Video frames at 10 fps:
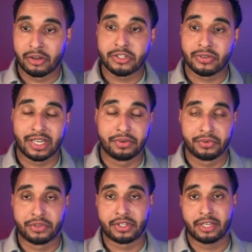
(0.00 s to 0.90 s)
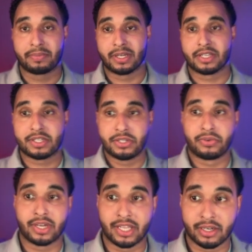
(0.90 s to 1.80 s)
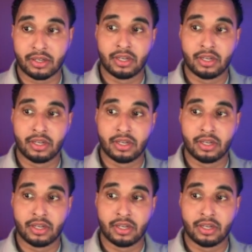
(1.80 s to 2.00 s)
another tip is you can,